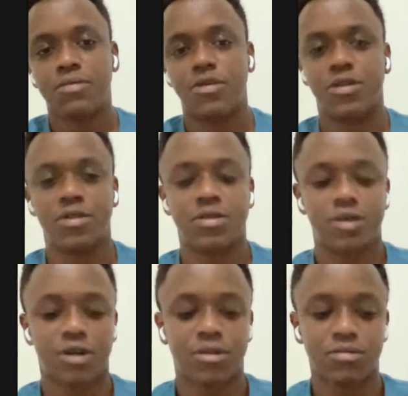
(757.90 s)
this
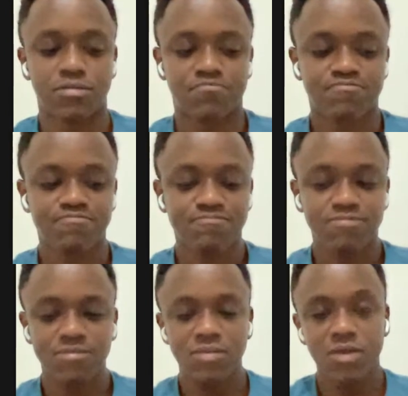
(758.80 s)
is a
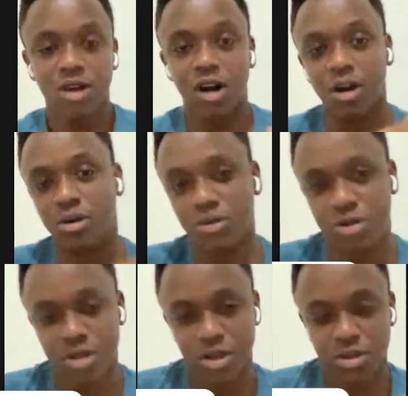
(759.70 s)

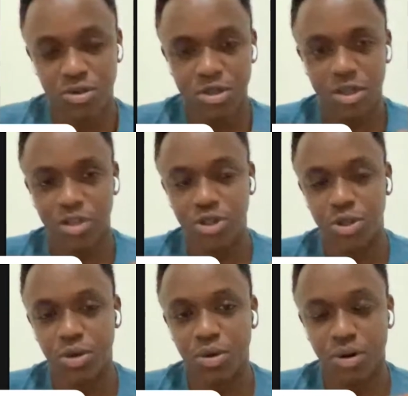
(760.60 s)
good thing to set
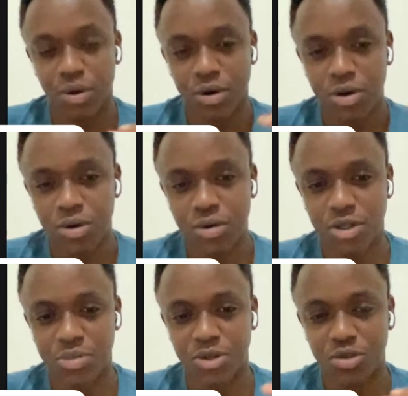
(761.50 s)
your
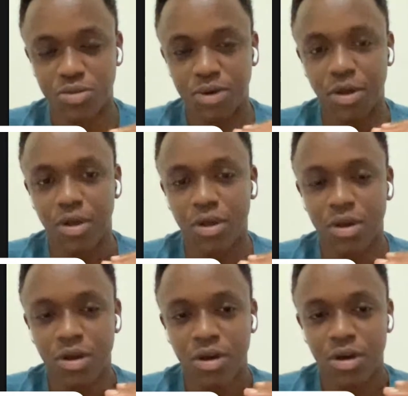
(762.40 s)
resume to be.
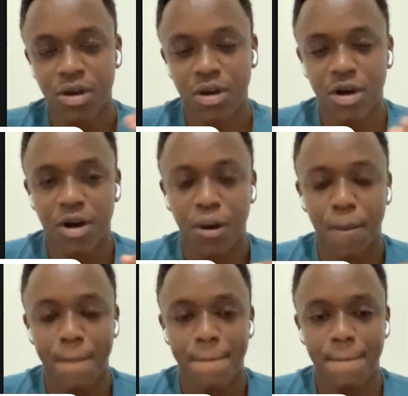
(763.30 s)

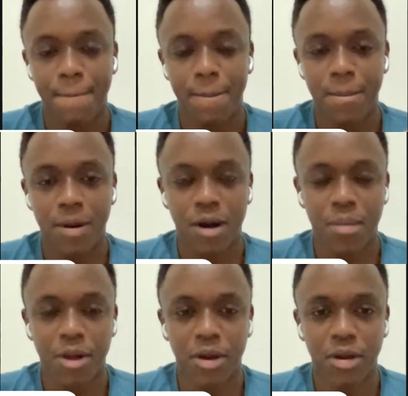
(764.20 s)
I
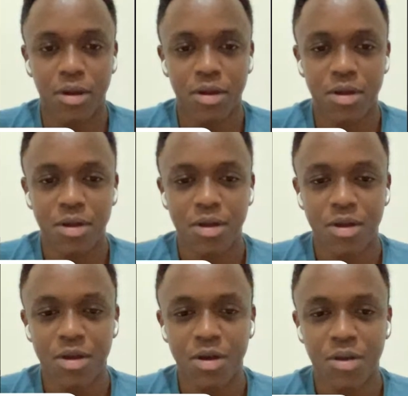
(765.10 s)
mean,
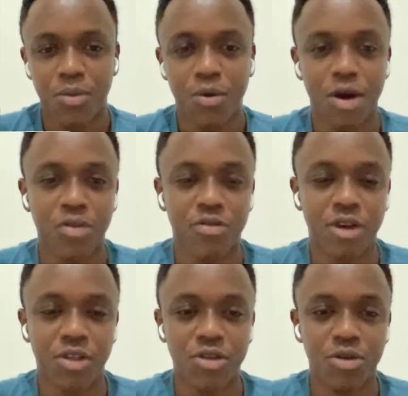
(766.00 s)
one of
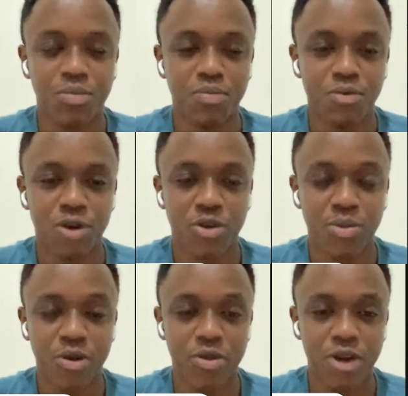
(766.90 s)
ideal
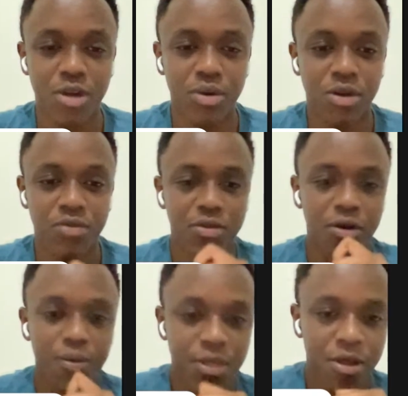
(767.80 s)
resumes they're looking
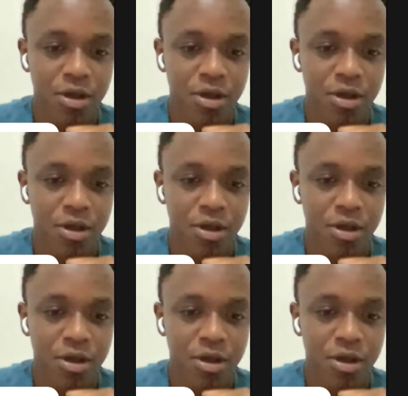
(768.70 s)
for.